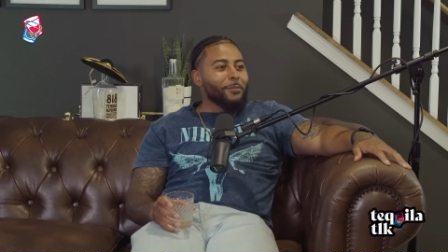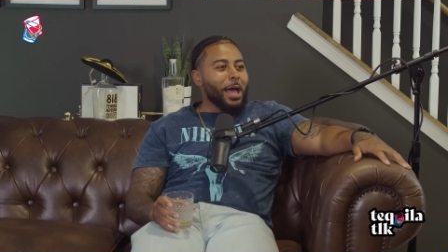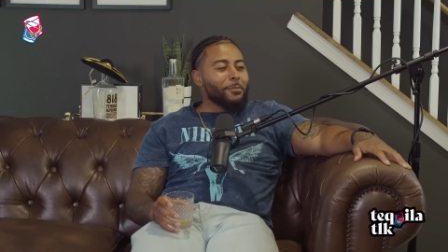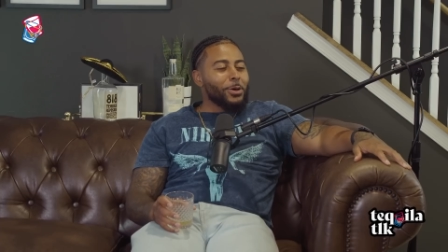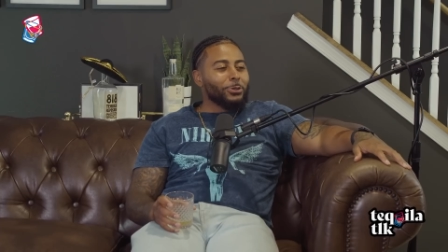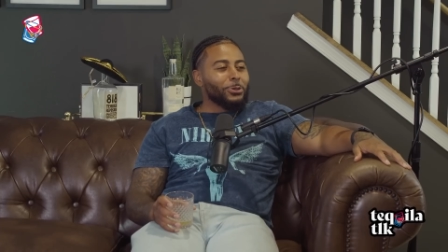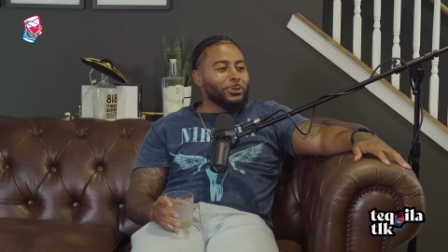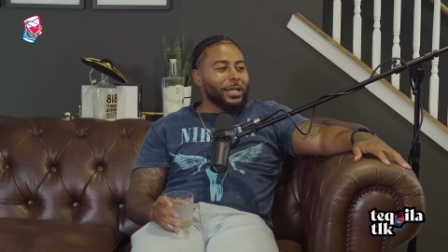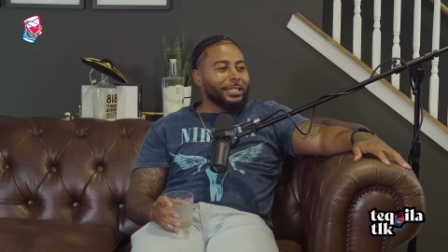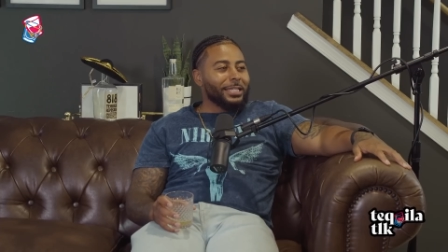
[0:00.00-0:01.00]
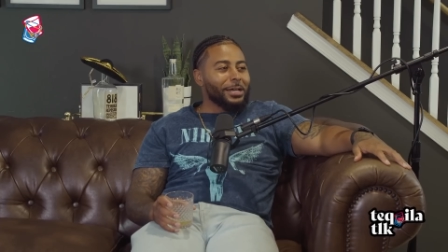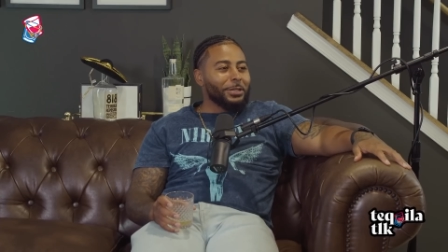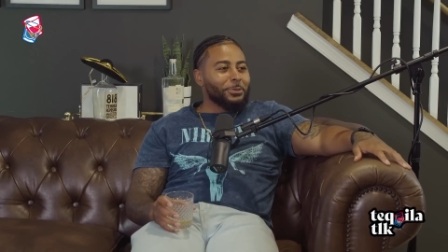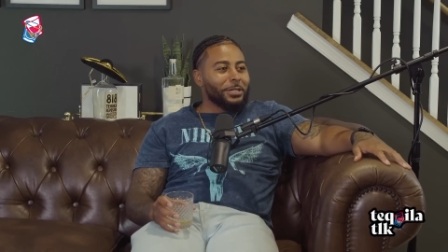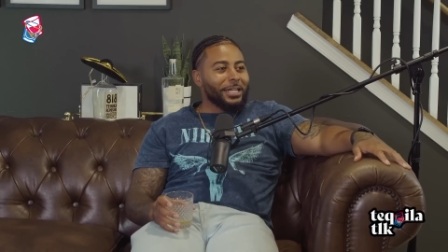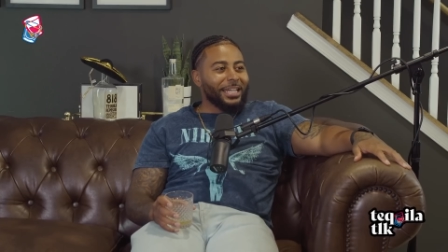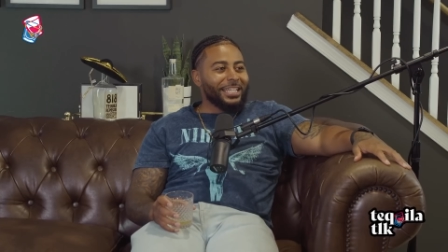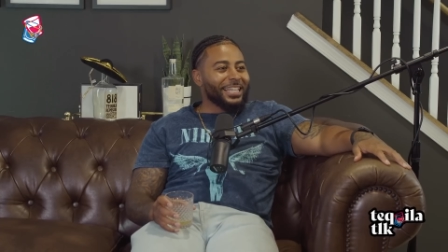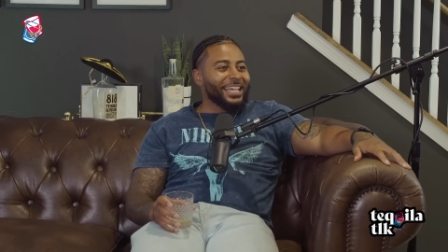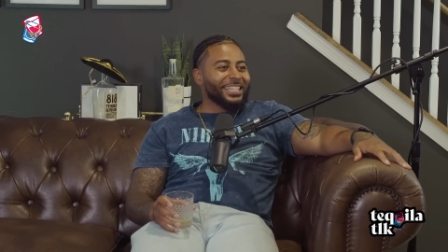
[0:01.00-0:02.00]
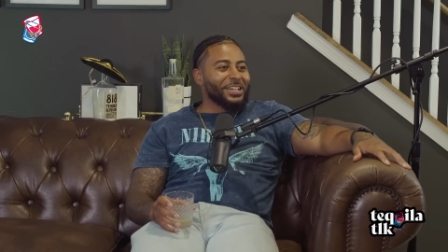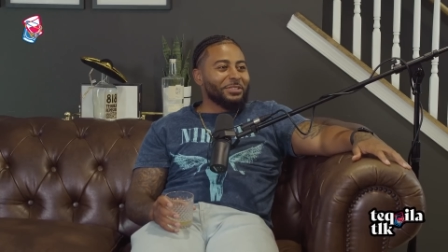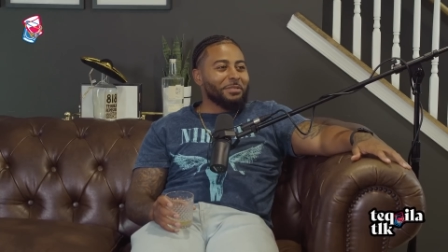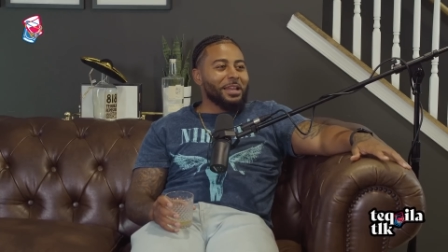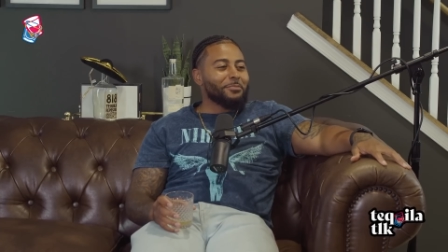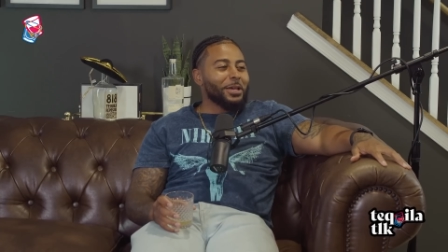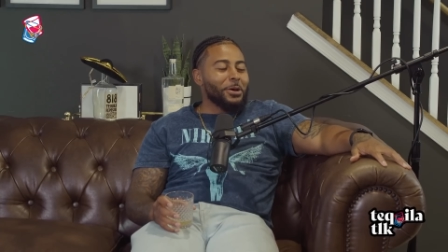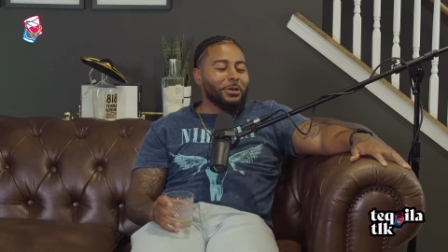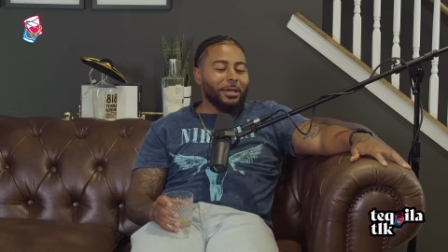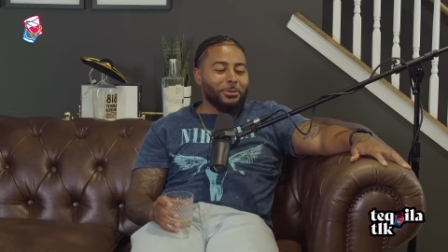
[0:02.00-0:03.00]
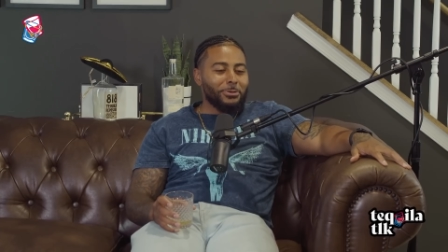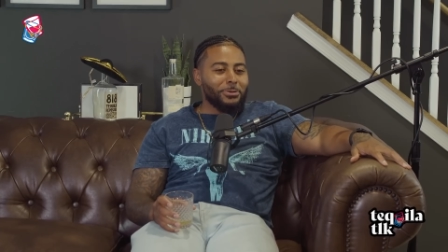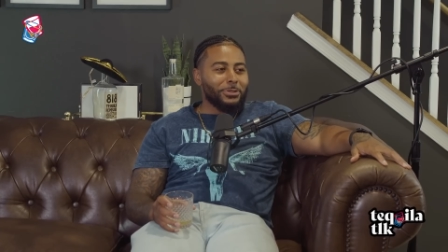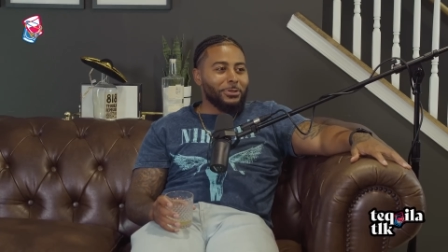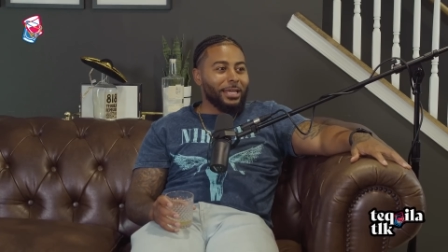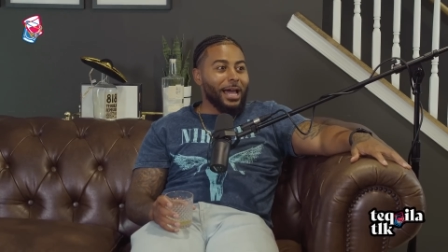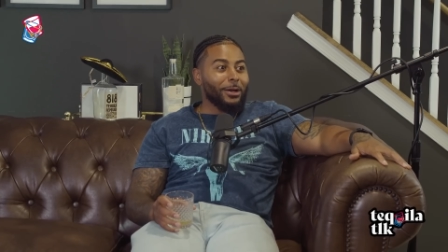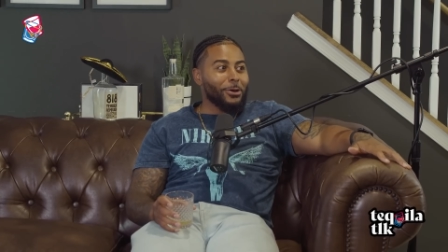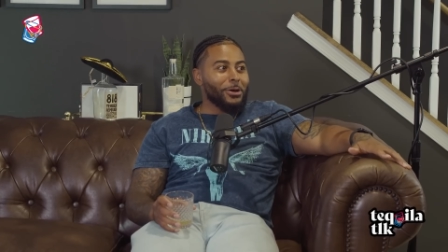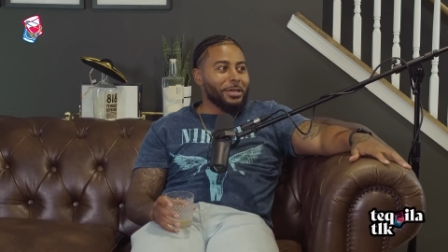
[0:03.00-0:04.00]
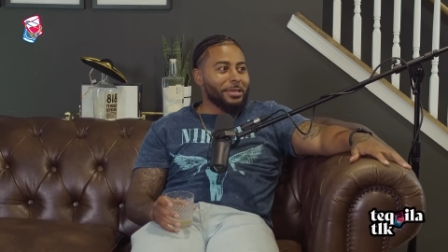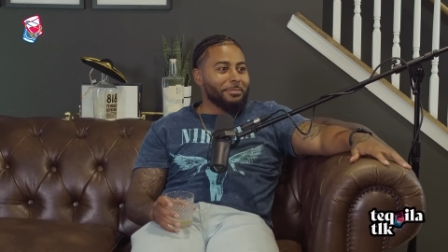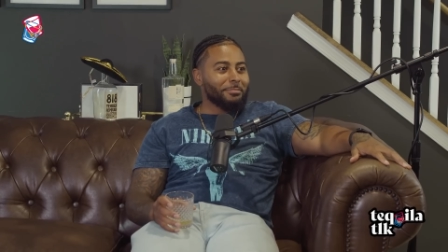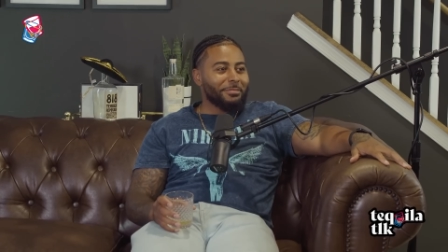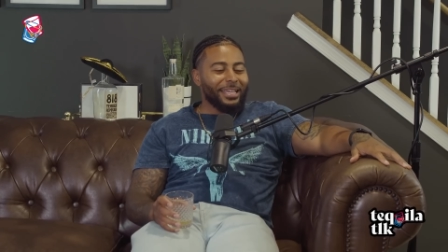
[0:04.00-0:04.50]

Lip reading: I'm like, who told you not to tell anyone? He's like, tells me, and I'm like, okay, cool. So then I call him,